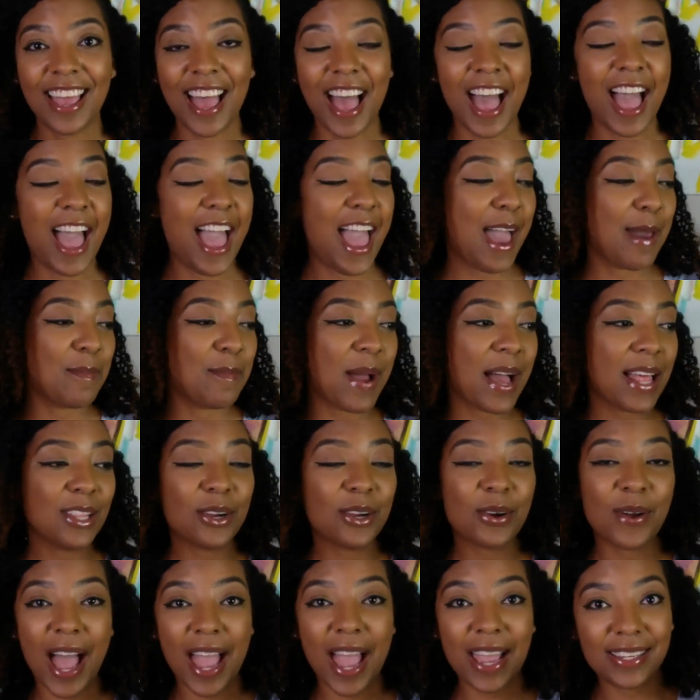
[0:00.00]
I had my
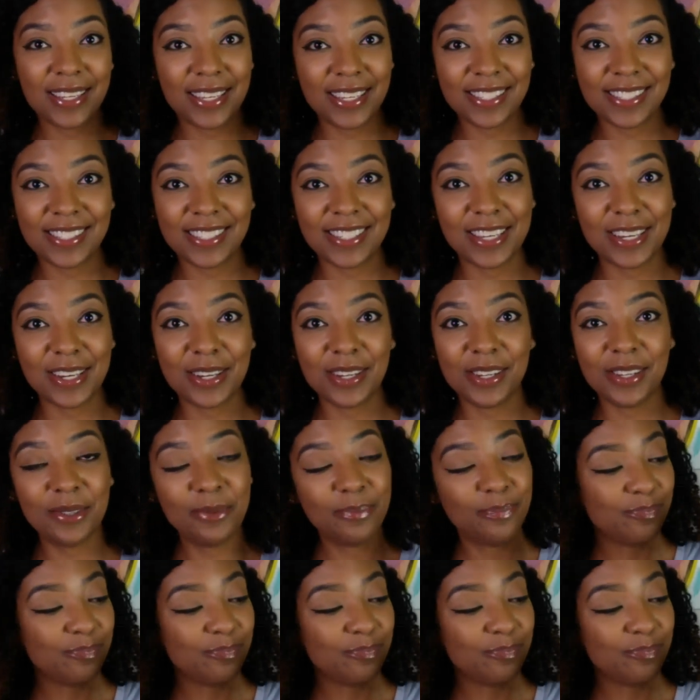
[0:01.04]
little ID still,